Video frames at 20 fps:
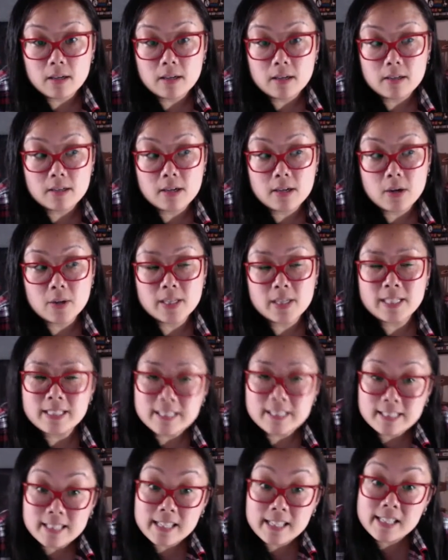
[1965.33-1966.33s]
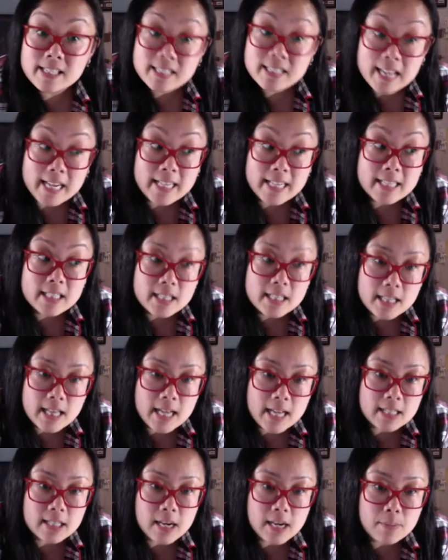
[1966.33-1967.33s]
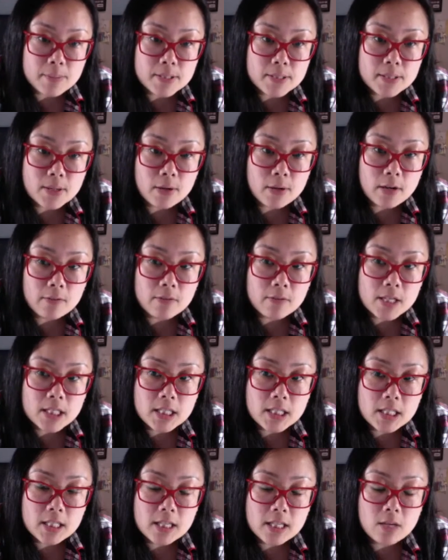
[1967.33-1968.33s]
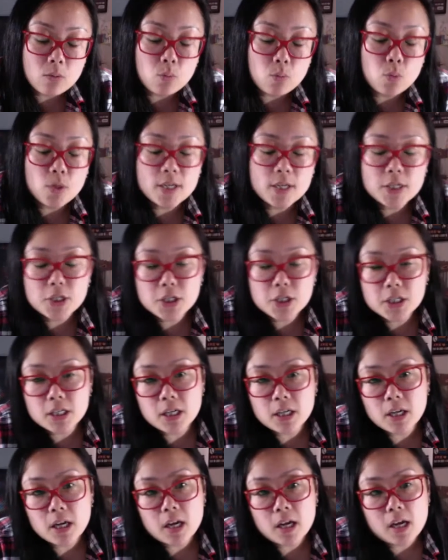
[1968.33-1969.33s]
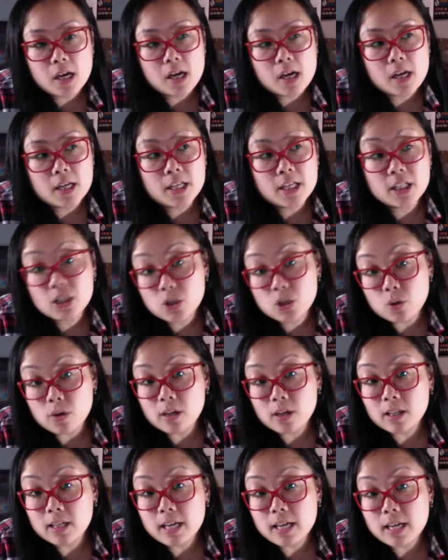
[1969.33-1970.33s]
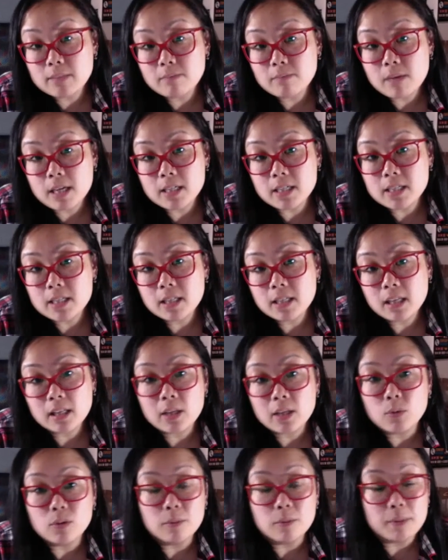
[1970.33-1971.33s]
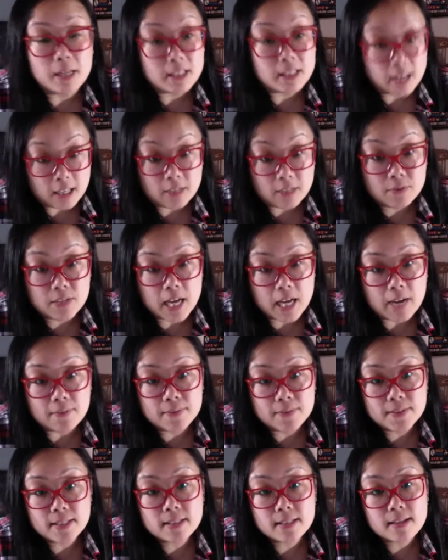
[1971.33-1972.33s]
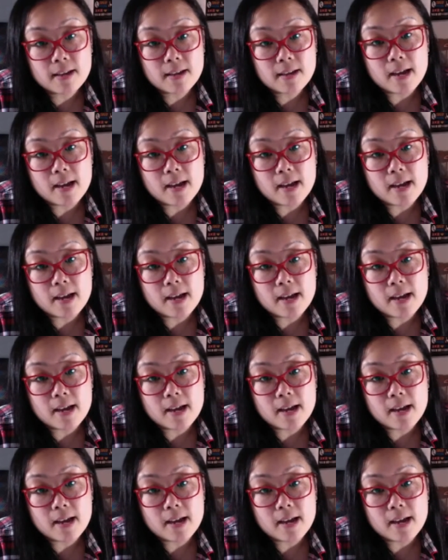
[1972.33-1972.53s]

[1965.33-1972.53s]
It is the second to last episode of the season, which historically has meant that there will be a lot of deaths.